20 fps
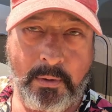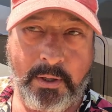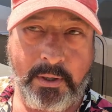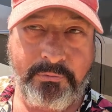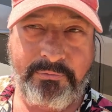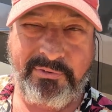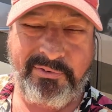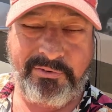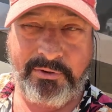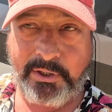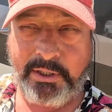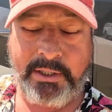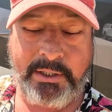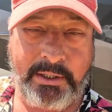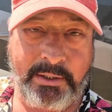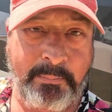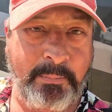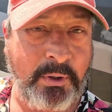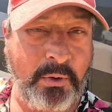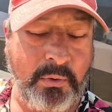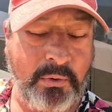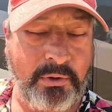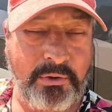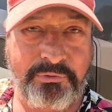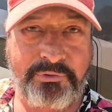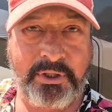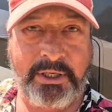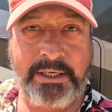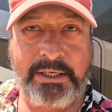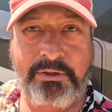I just said I need my
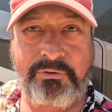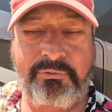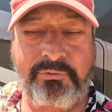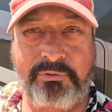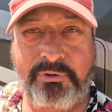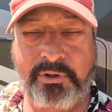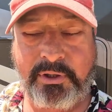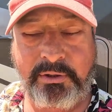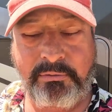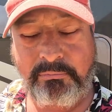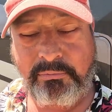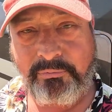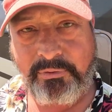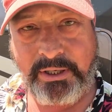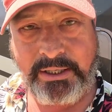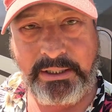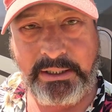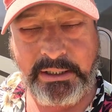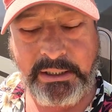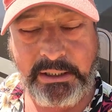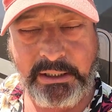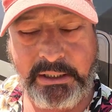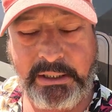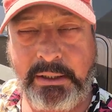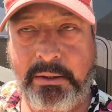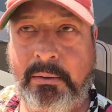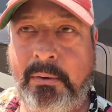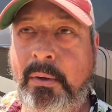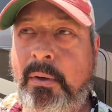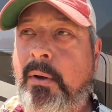oil changed, and they did it.
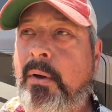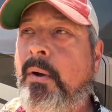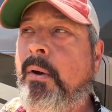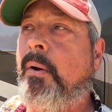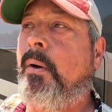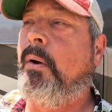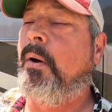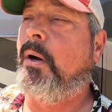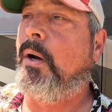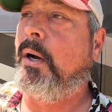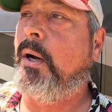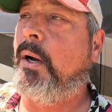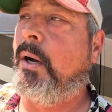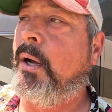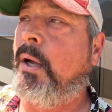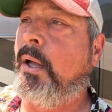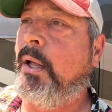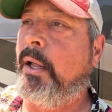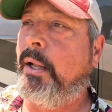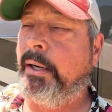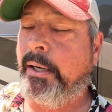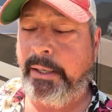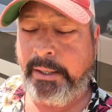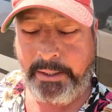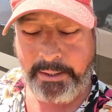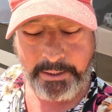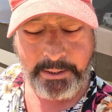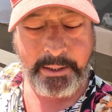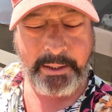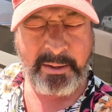Uh, and then
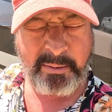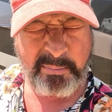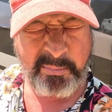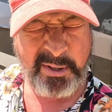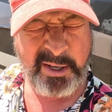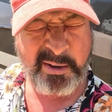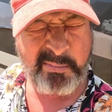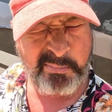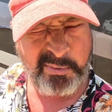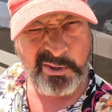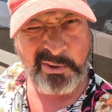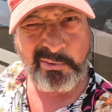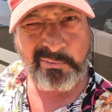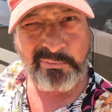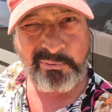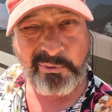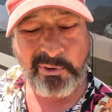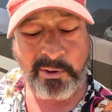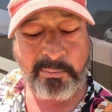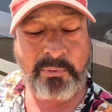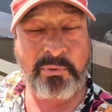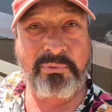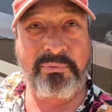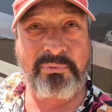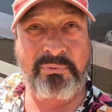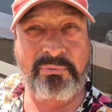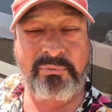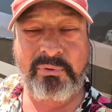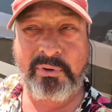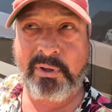they handed me a bill for
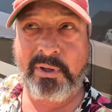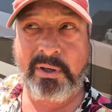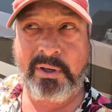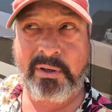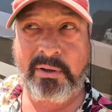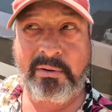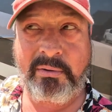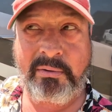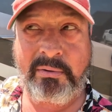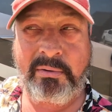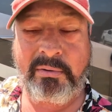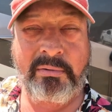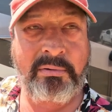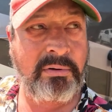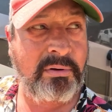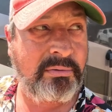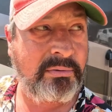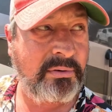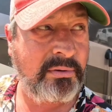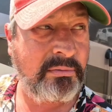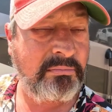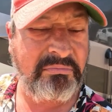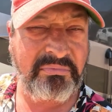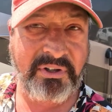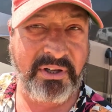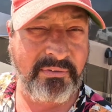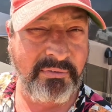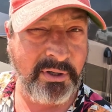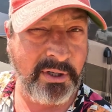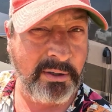almost uh,
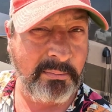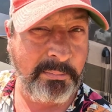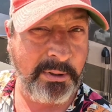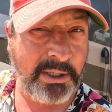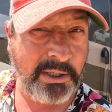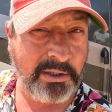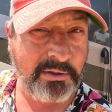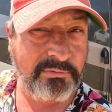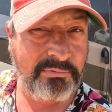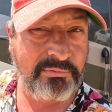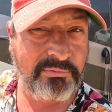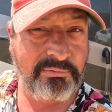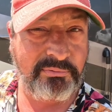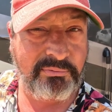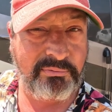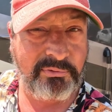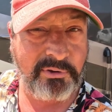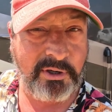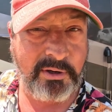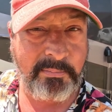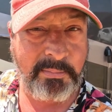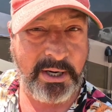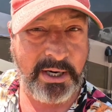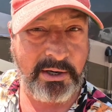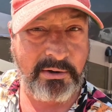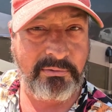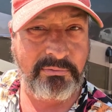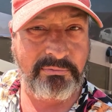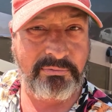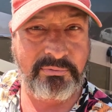seven hundred bucks,
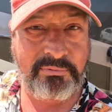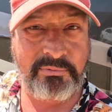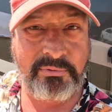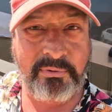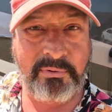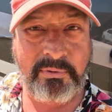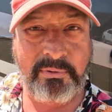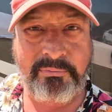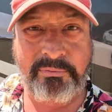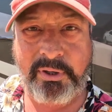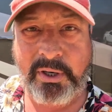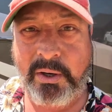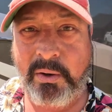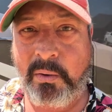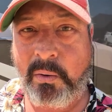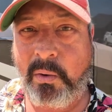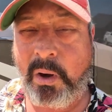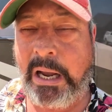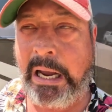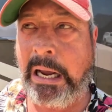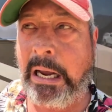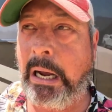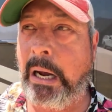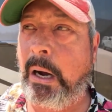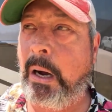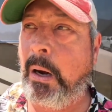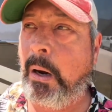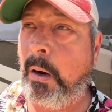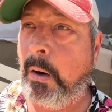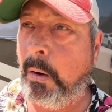thereabouts. I was like,
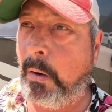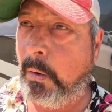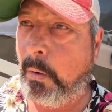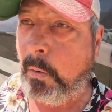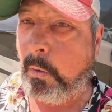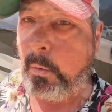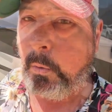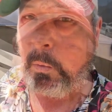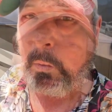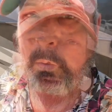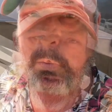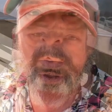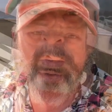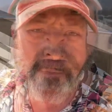ow.